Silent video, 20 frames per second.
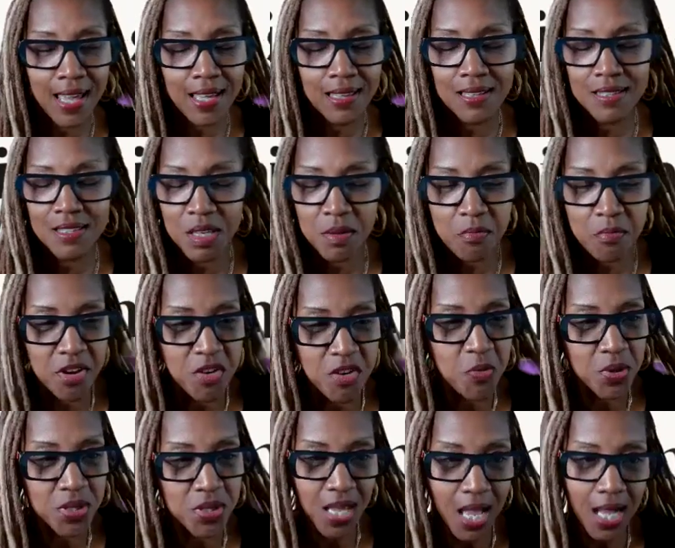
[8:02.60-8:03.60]
today, the
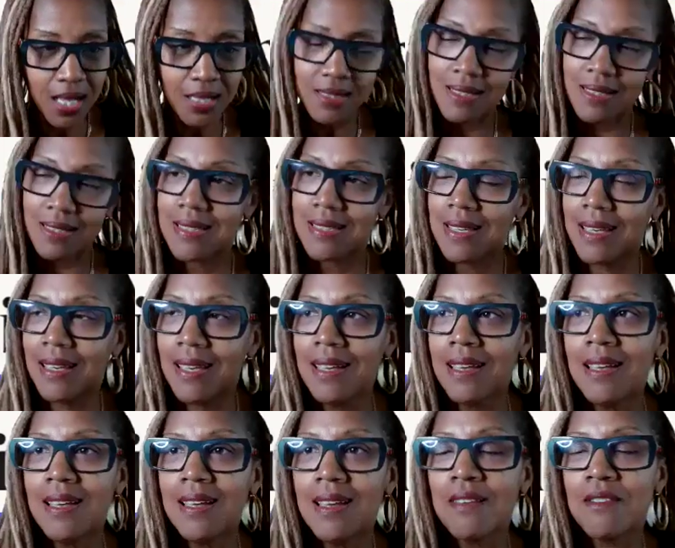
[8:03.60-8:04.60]
Debrief with Dr.
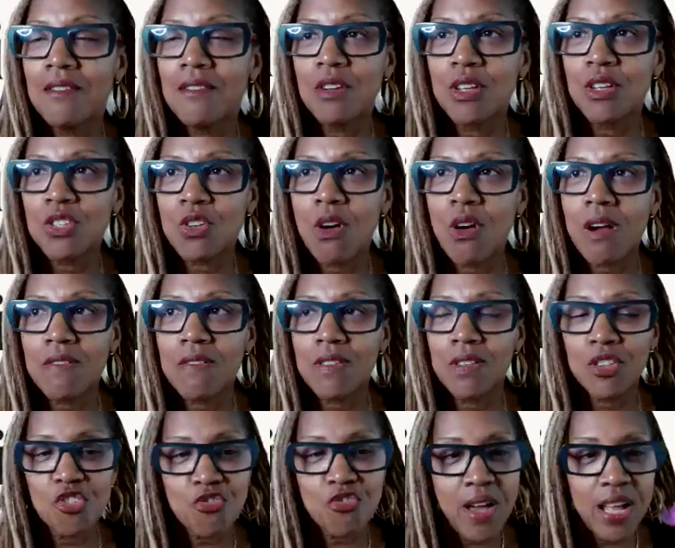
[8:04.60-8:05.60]
D, real talk,
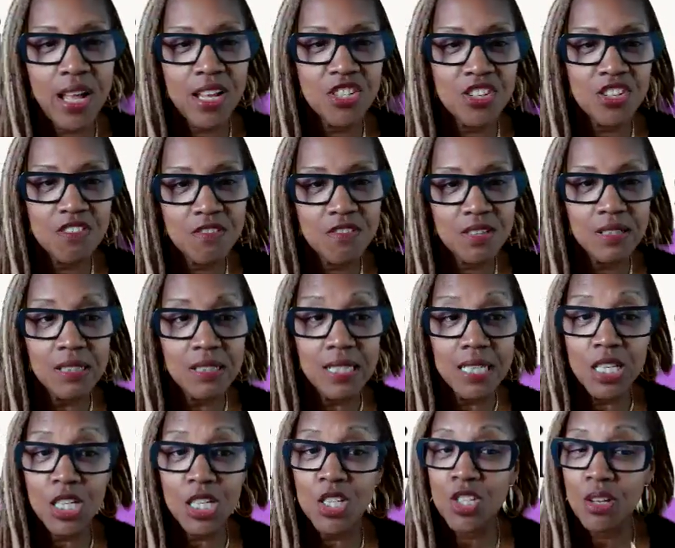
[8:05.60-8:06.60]
real strategy, real
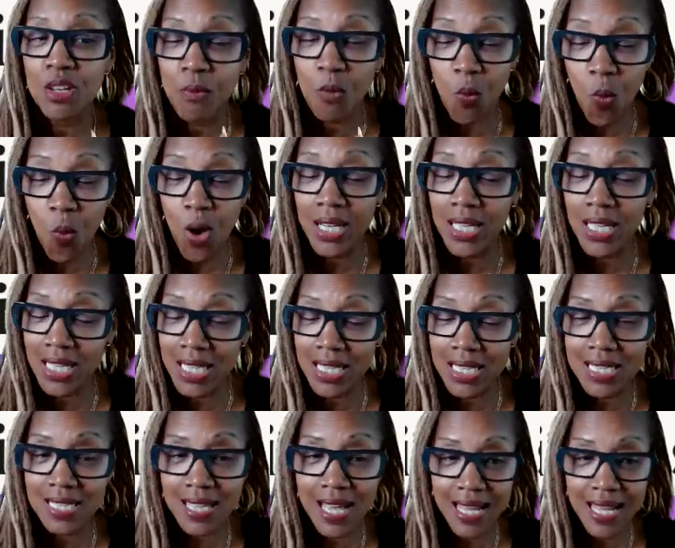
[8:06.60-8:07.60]
leadership, one
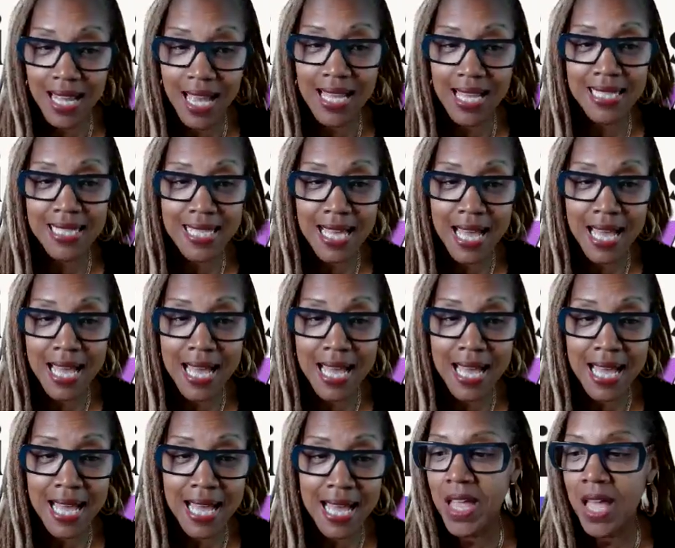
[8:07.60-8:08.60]
insight at a
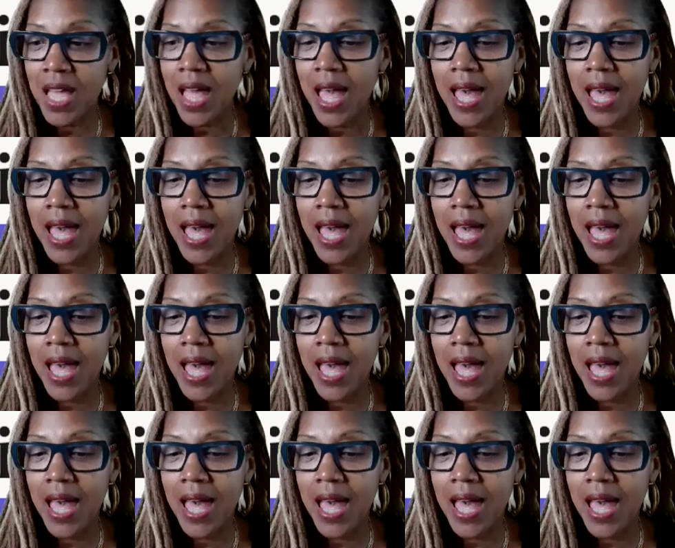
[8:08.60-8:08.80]
time.